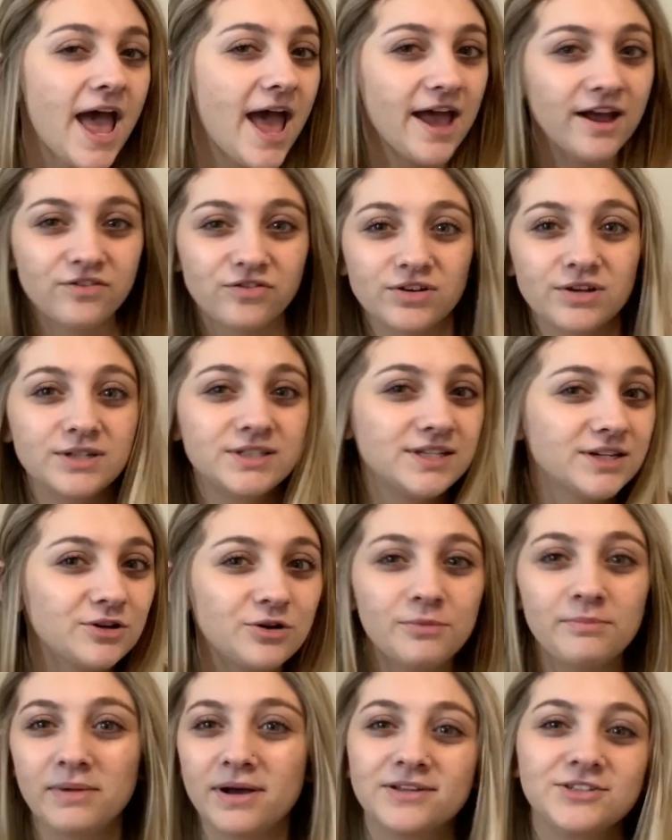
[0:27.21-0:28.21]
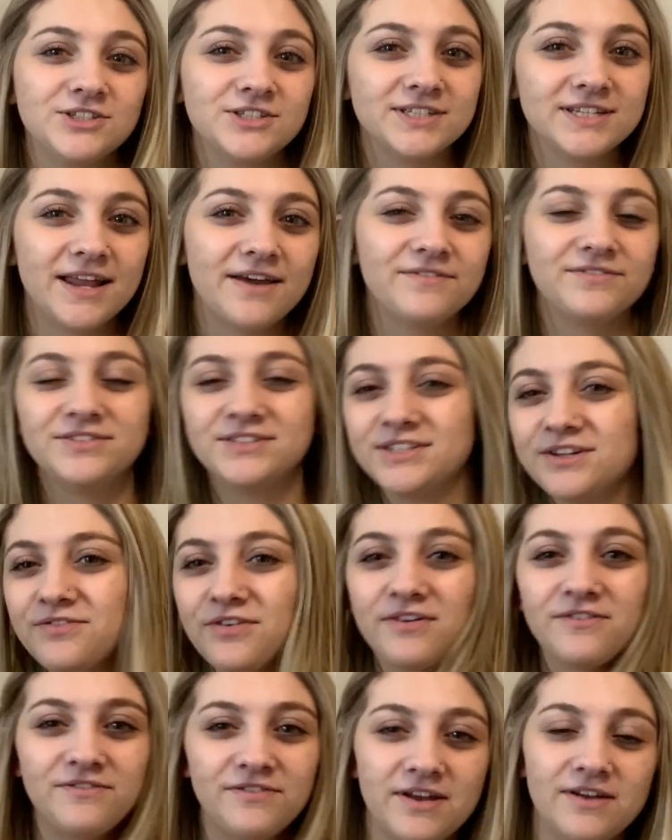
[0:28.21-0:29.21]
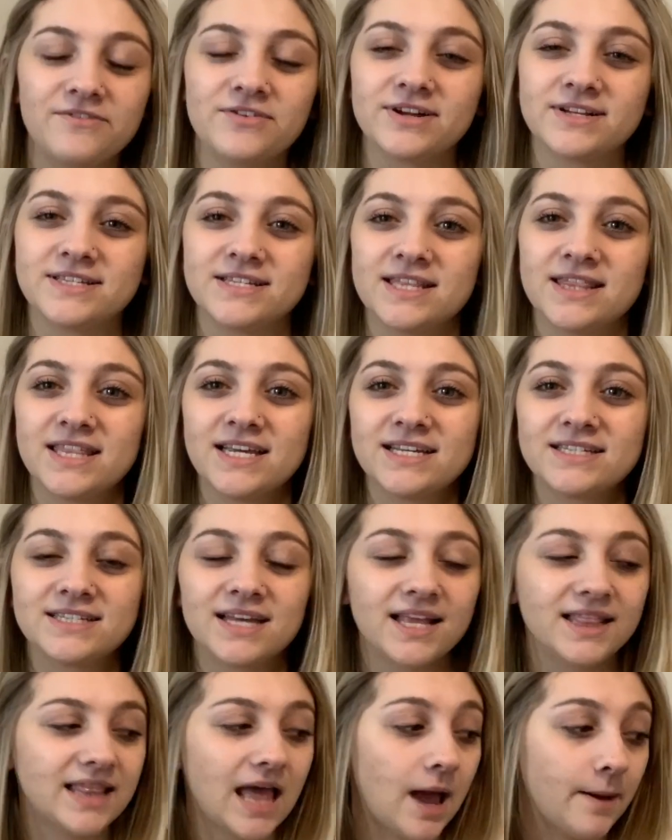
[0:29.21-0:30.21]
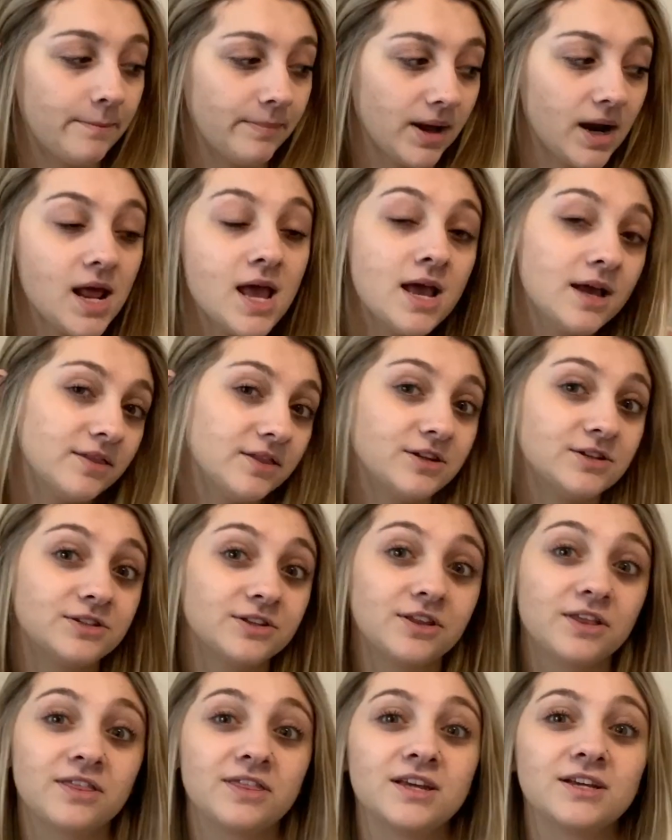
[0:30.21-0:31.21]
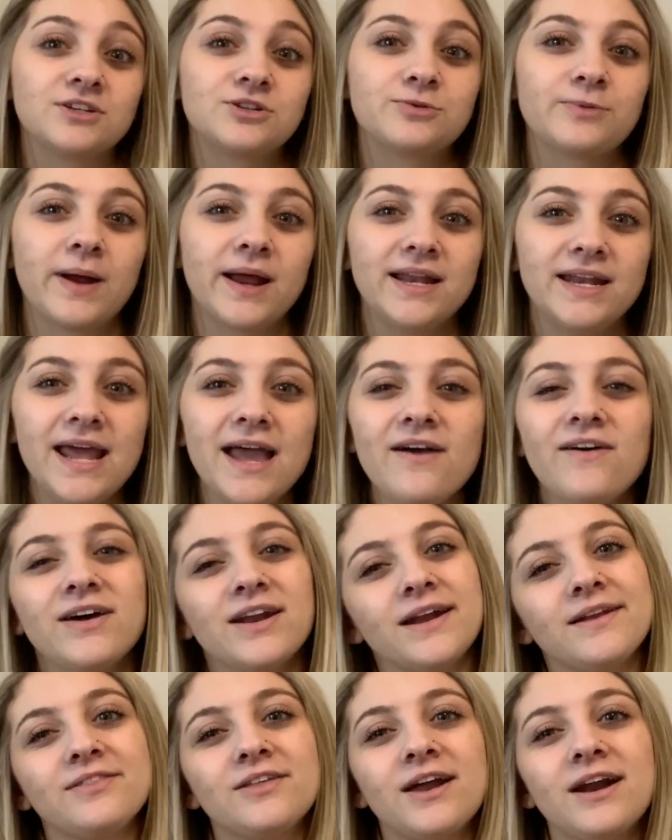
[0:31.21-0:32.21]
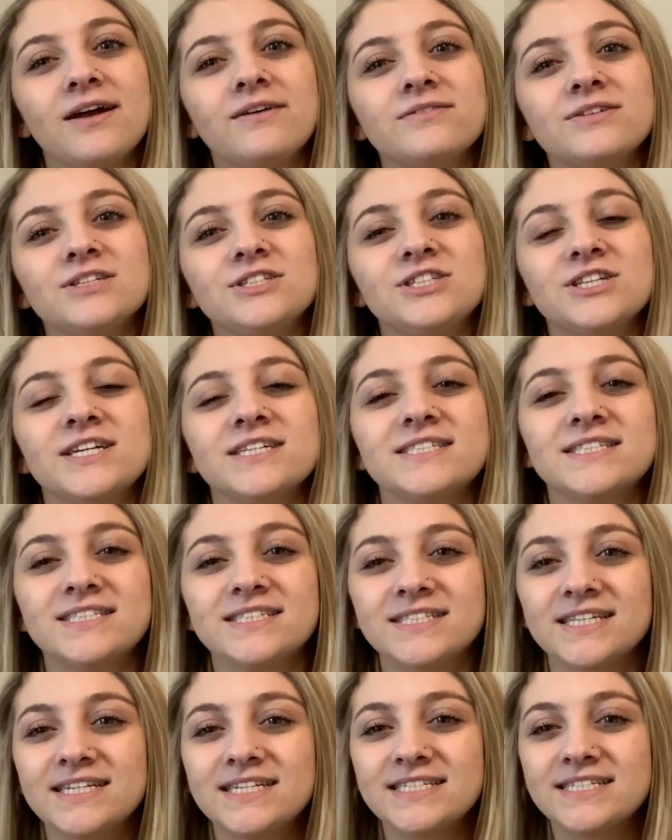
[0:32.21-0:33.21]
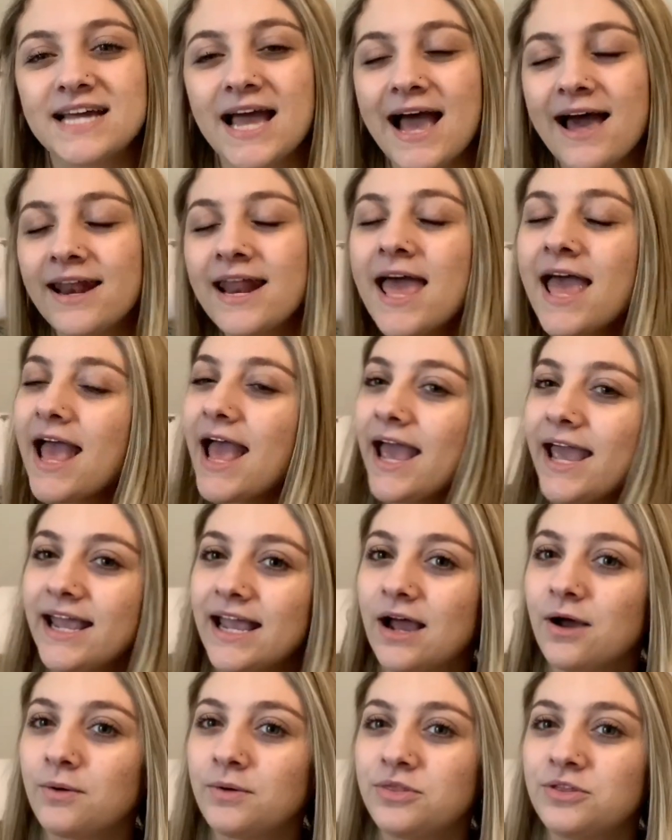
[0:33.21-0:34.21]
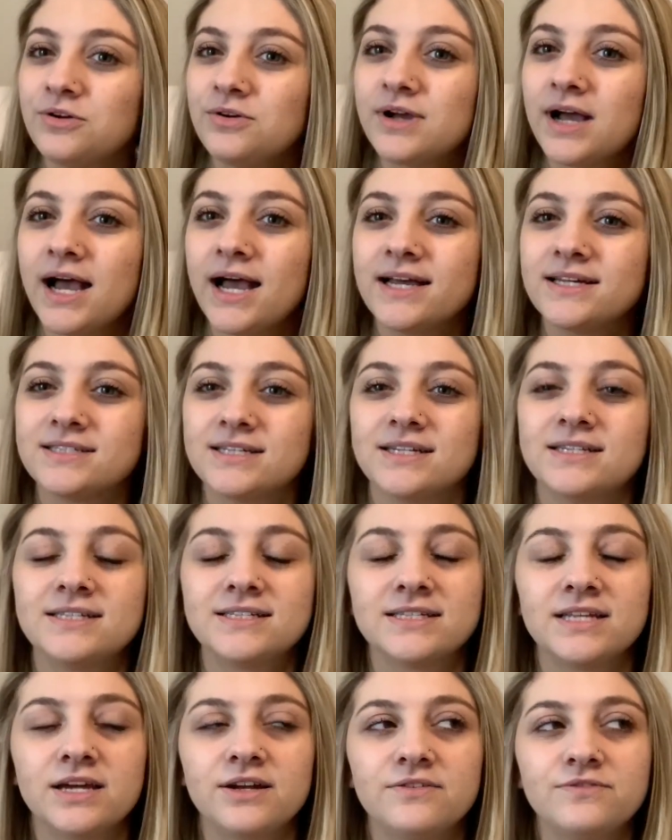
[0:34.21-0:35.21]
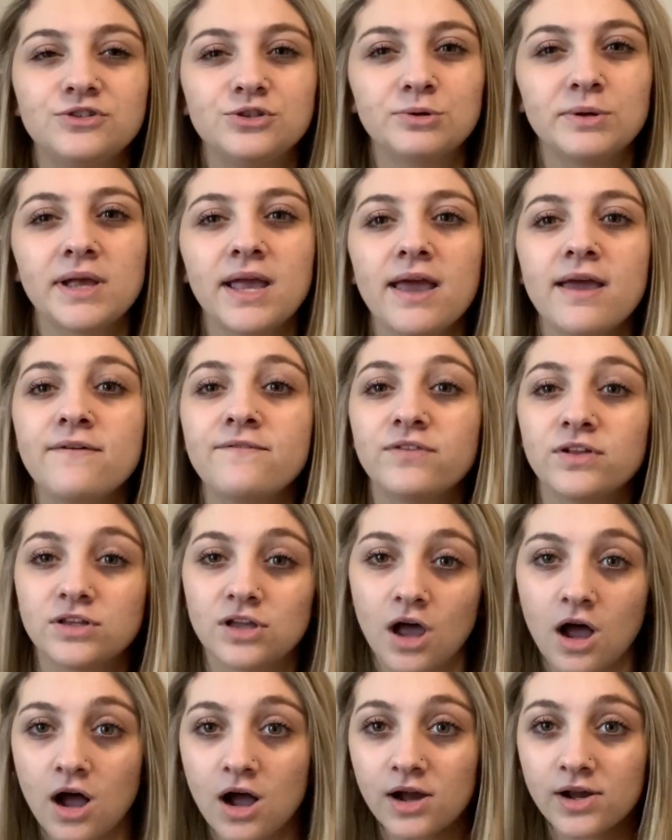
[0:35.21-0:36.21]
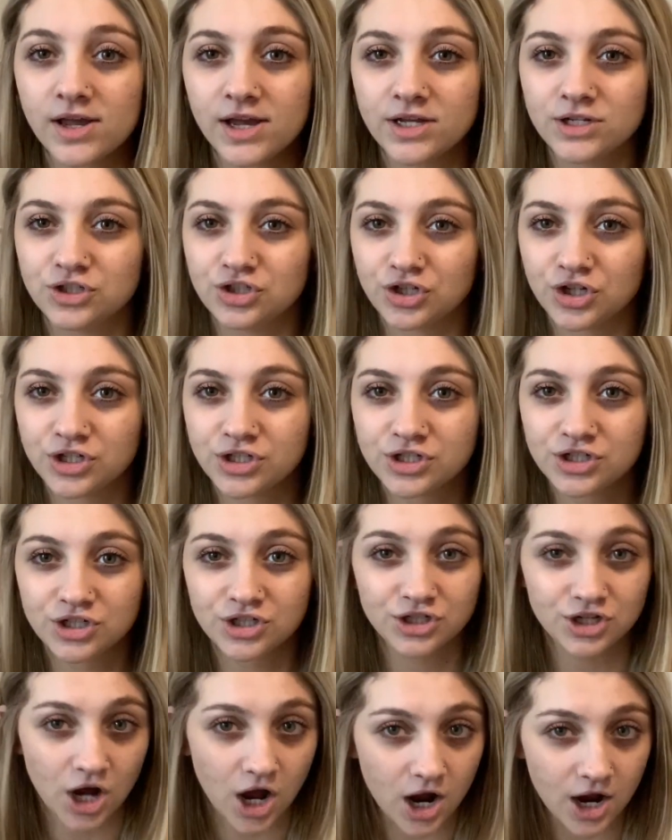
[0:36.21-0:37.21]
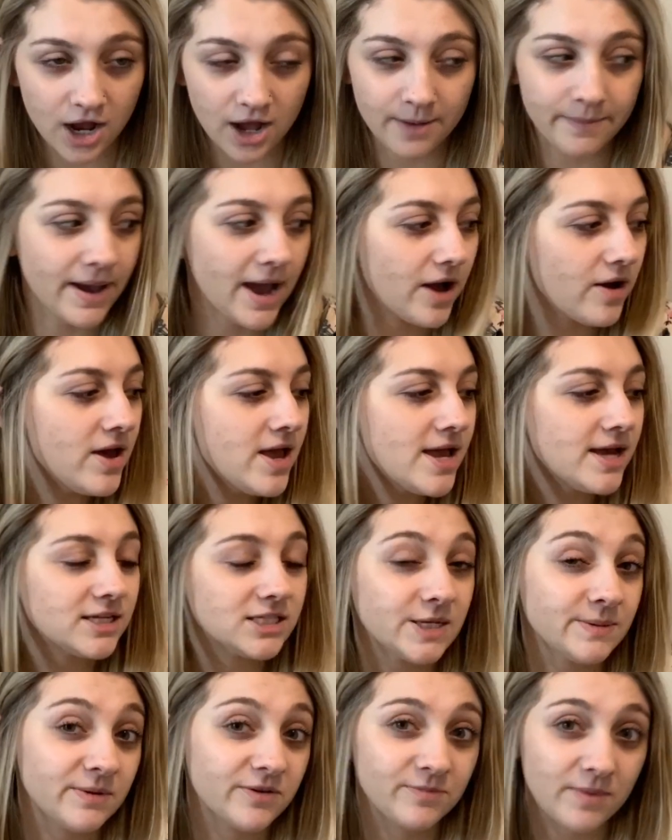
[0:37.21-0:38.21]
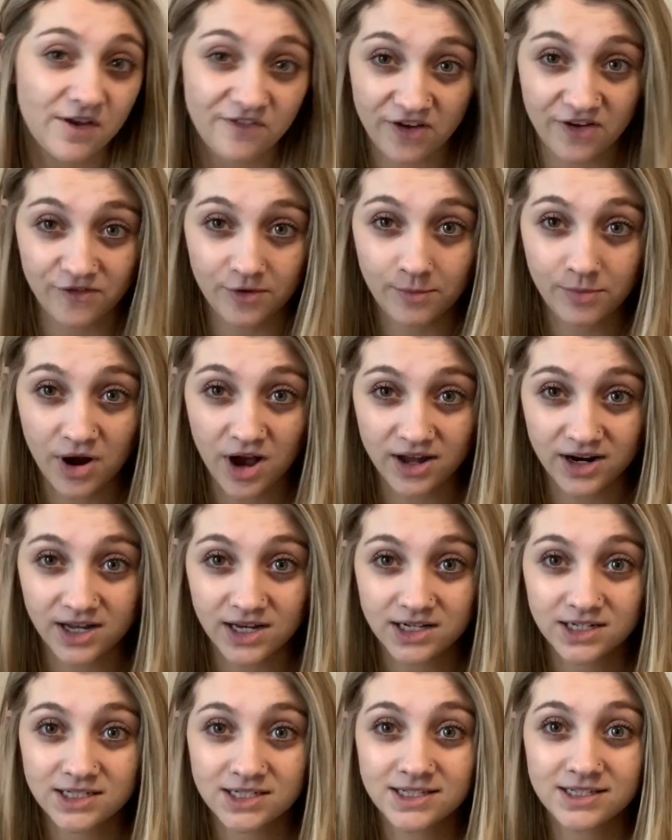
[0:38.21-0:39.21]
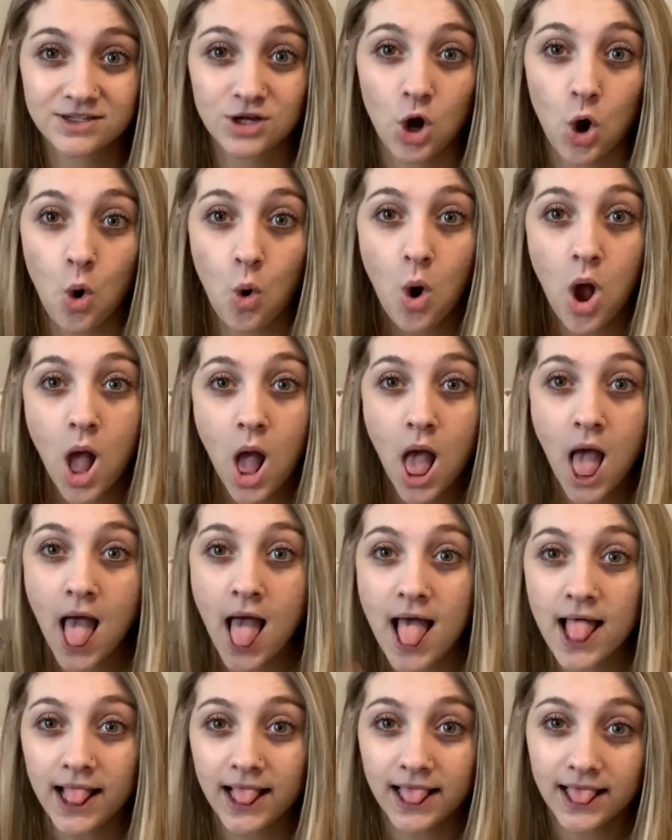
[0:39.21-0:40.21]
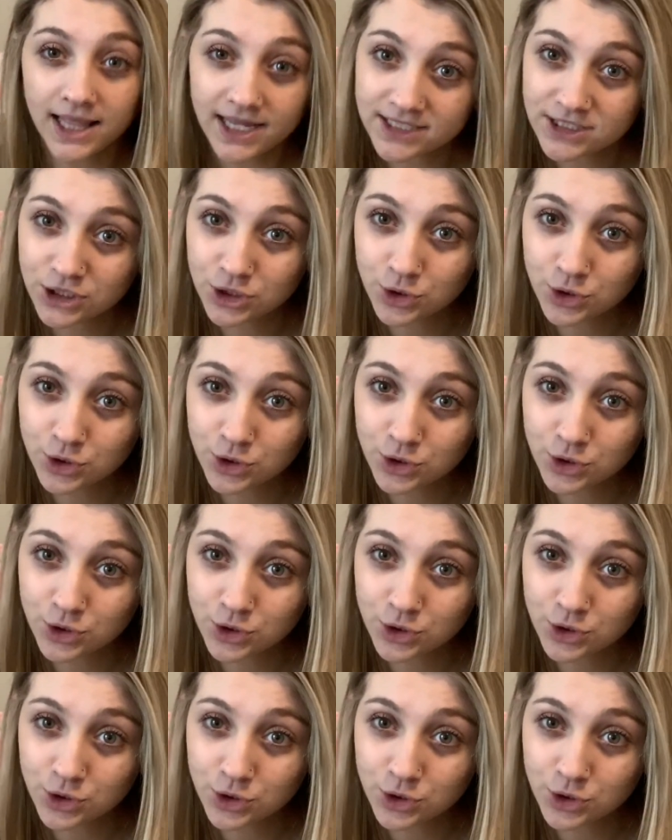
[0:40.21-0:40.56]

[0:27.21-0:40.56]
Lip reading: Every single month she's gonna have different favorites and things like that, but these are the things right now, and I thought I would just sit down, hang out with you guys instead of doing a vlog, and just talk about some of my favorite products. So let's